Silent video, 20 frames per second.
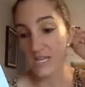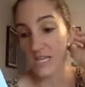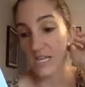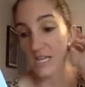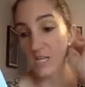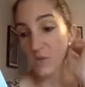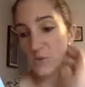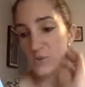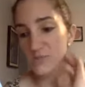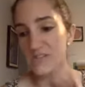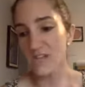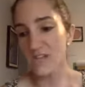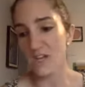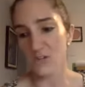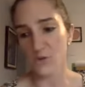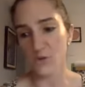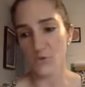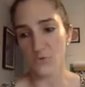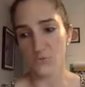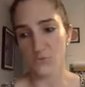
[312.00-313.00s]
It was a
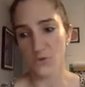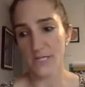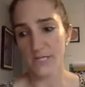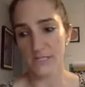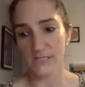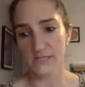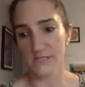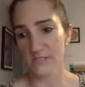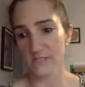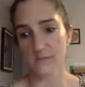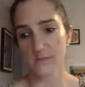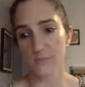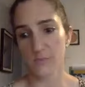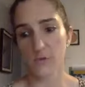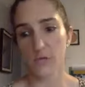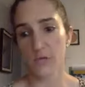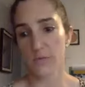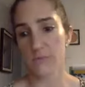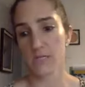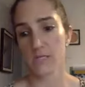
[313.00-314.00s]
great
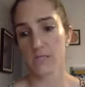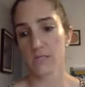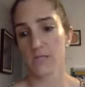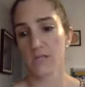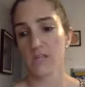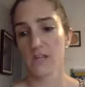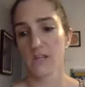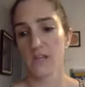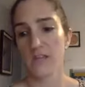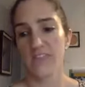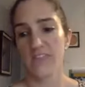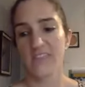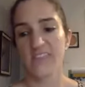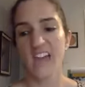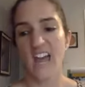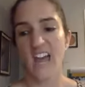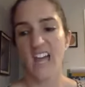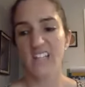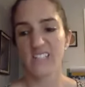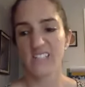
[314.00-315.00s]
disappointment.
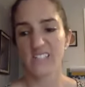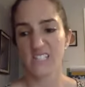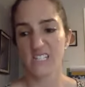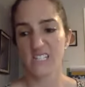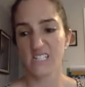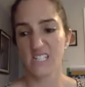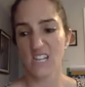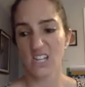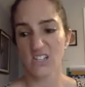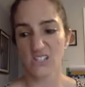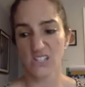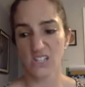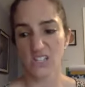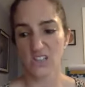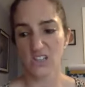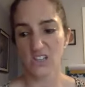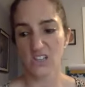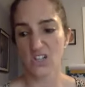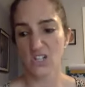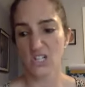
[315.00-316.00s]
"That D doesn't
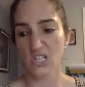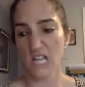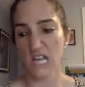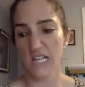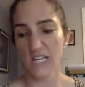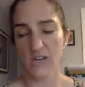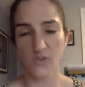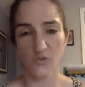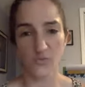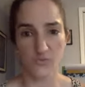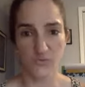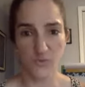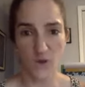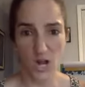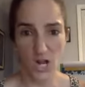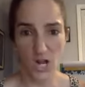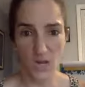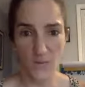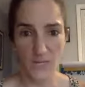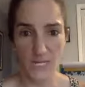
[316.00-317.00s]
look like a
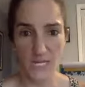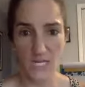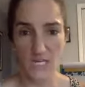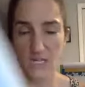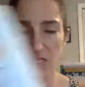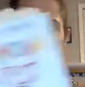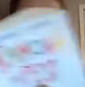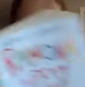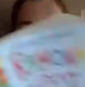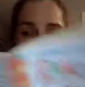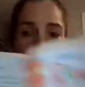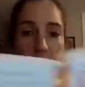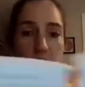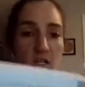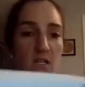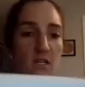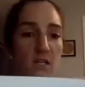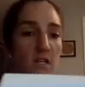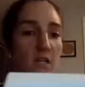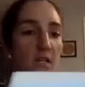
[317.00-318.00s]
robin,"
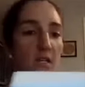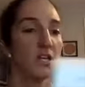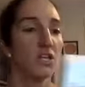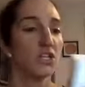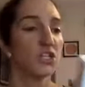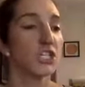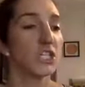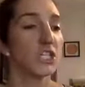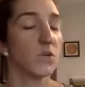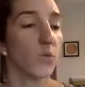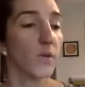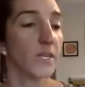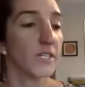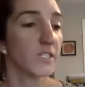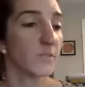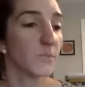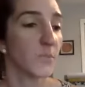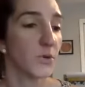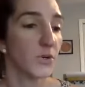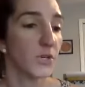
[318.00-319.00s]
she
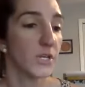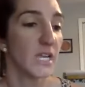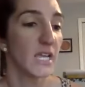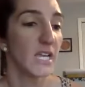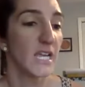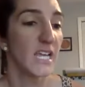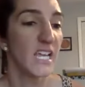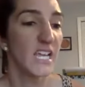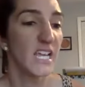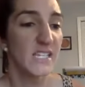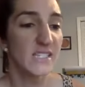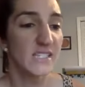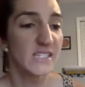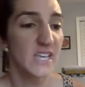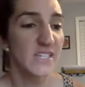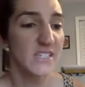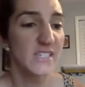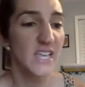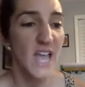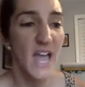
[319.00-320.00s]
whispered. "It
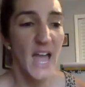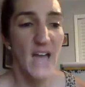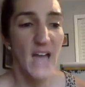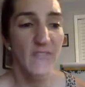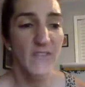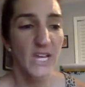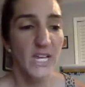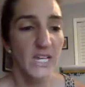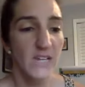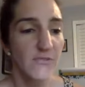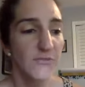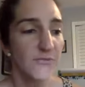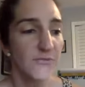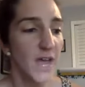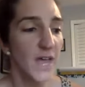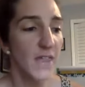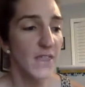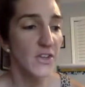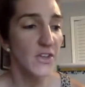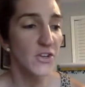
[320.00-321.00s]
doesn't have any
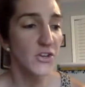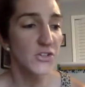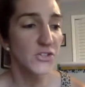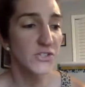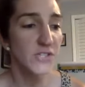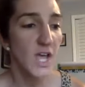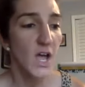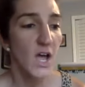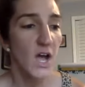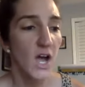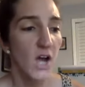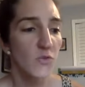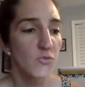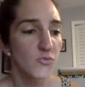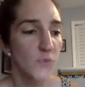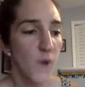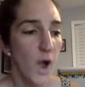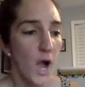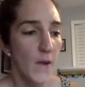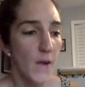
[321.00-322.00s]
feathers. A
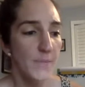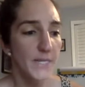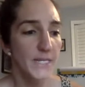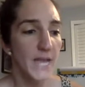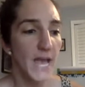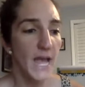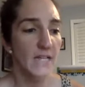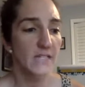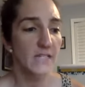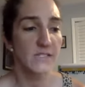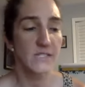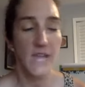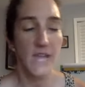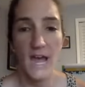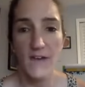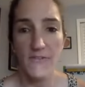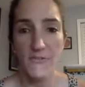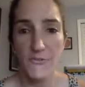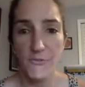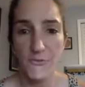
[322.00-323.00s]
robin has to
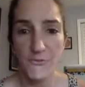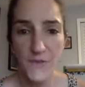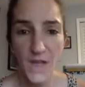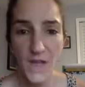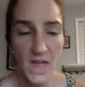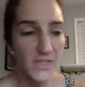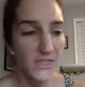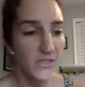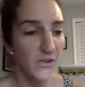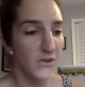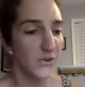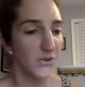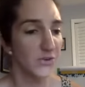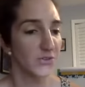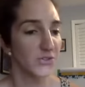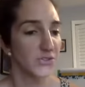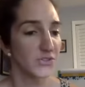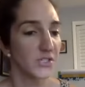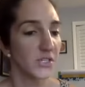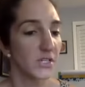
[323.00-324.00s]
have
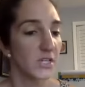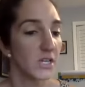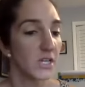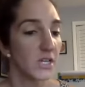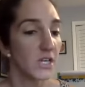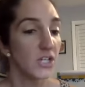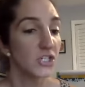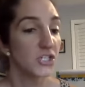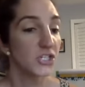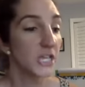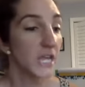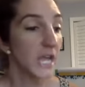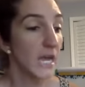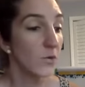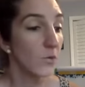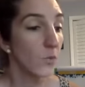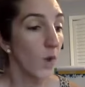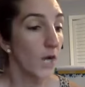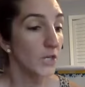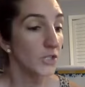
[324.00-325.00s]
feathers." She
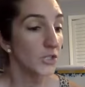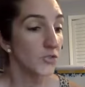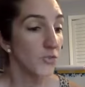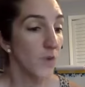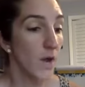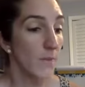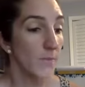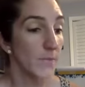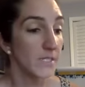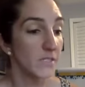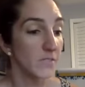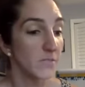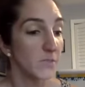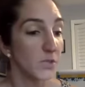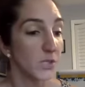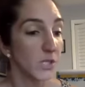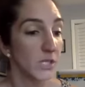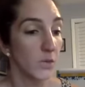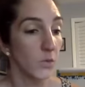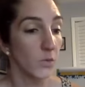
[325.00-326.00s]
had watched robins
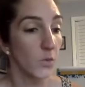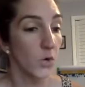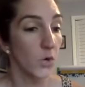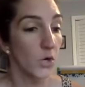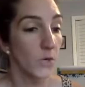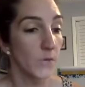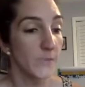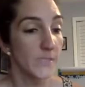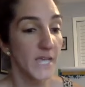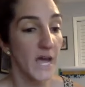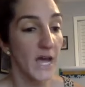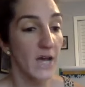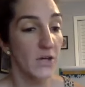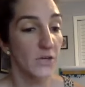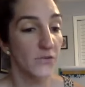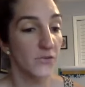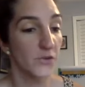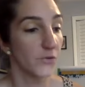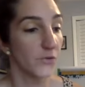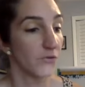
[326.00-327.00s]
pulling worms out
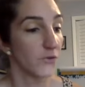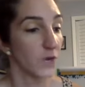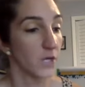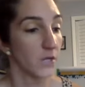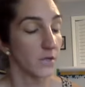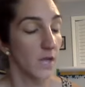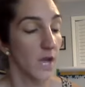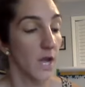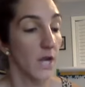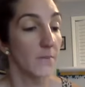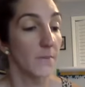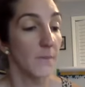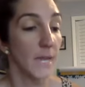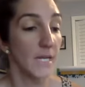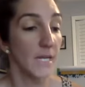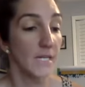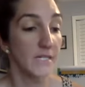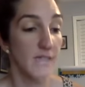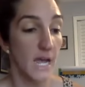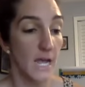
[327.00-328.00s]
of her front lawn
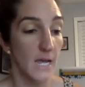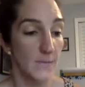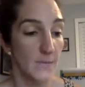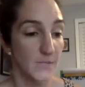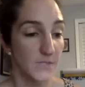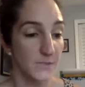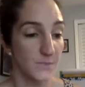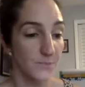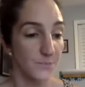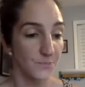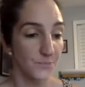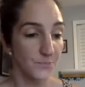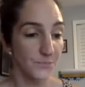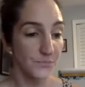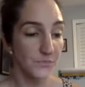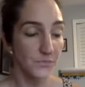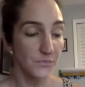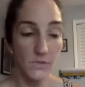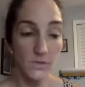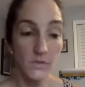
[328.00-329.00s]
many times.
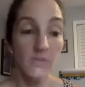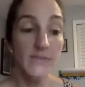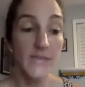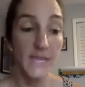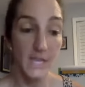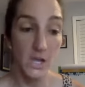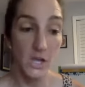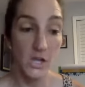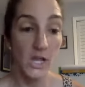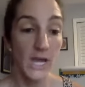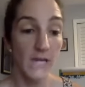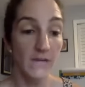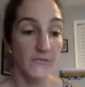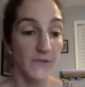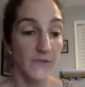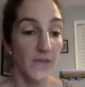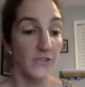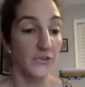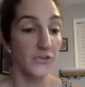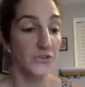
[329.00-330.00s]
They all had
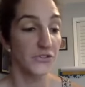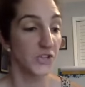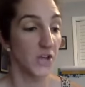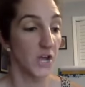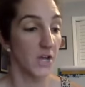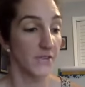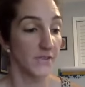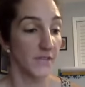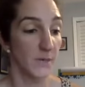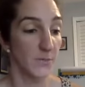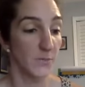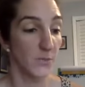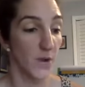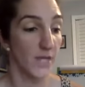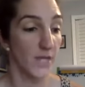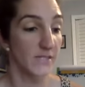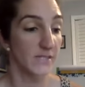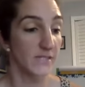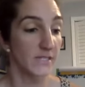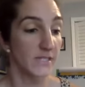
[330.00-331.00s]
feathers on their
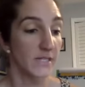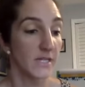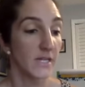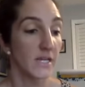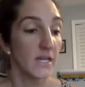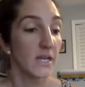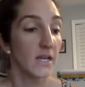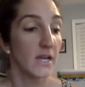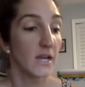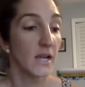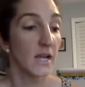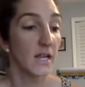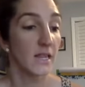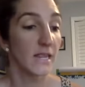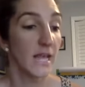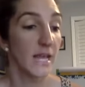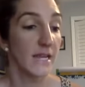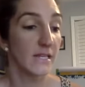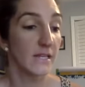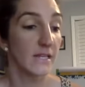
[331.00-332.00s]
breast,
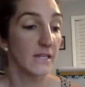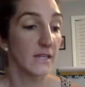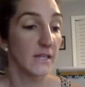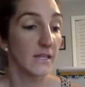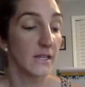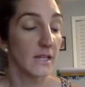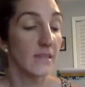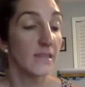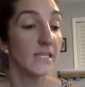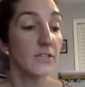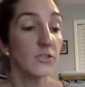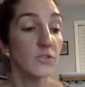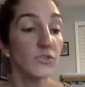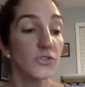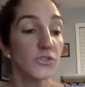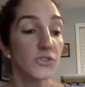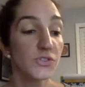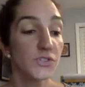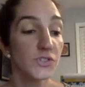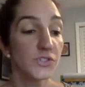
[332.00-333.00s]
like little
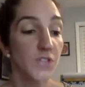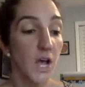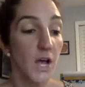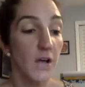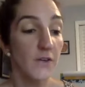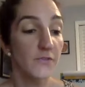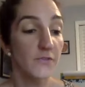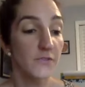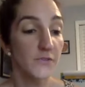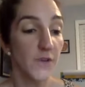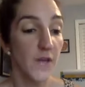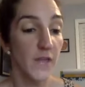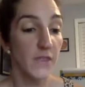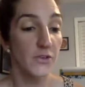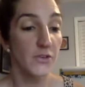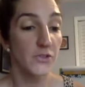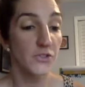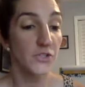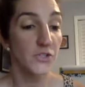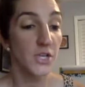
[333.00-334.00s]
soft
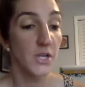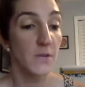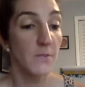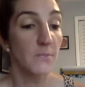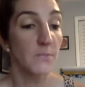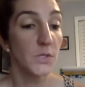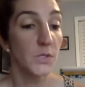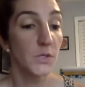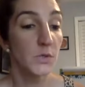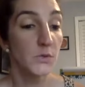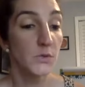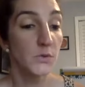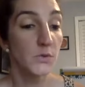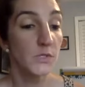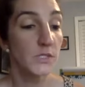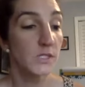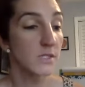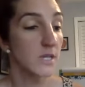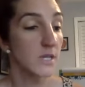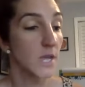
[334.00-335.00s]
feathers
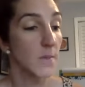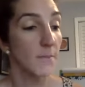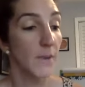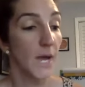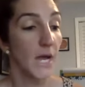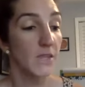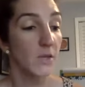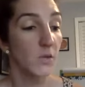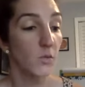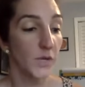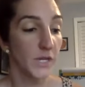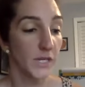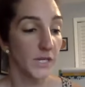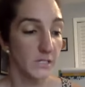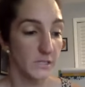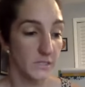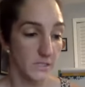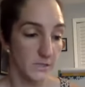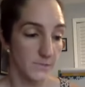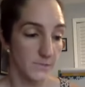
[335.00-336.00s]
mused by the wind.